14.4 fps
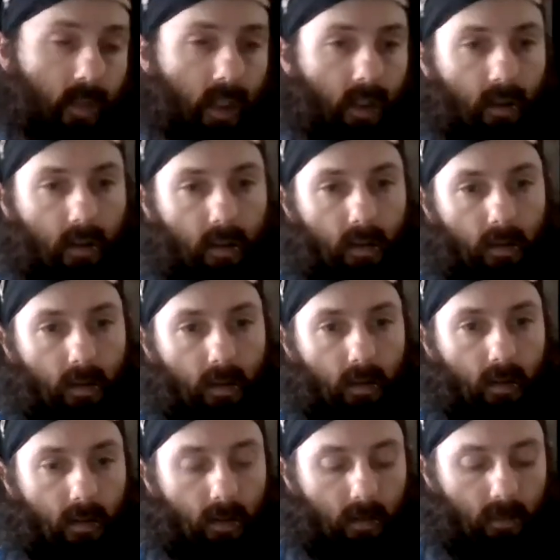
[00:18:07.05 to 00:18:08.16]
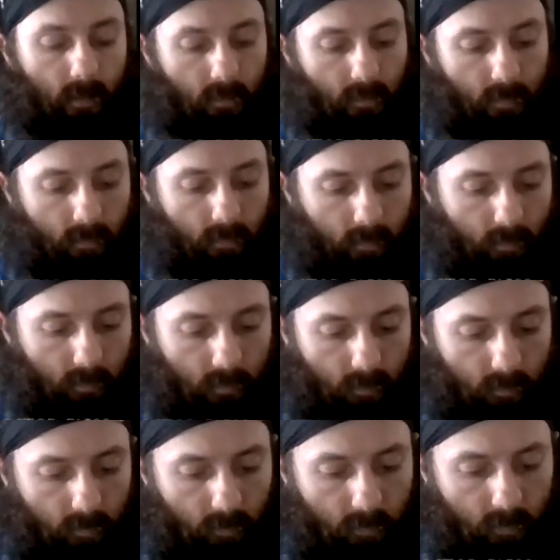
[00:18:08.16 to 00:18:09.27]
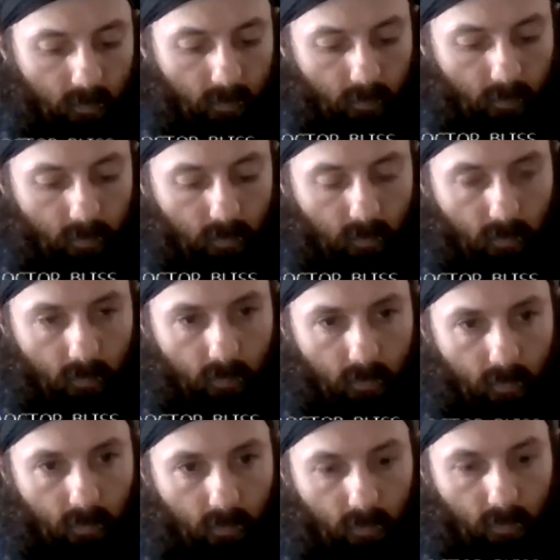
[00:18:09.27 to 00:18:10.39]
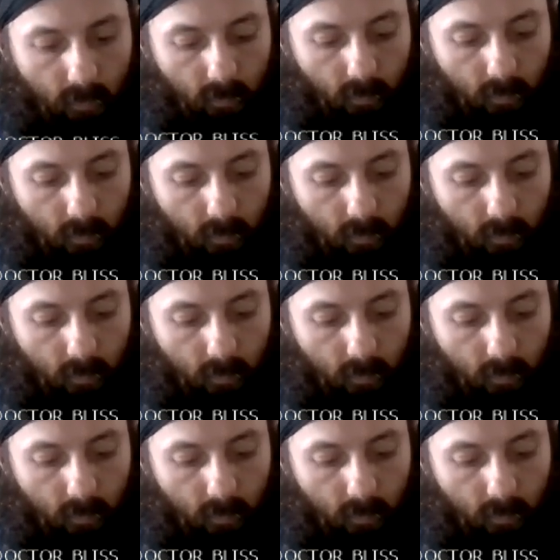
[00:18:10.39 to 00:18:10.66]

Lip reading: This person isn't speaking.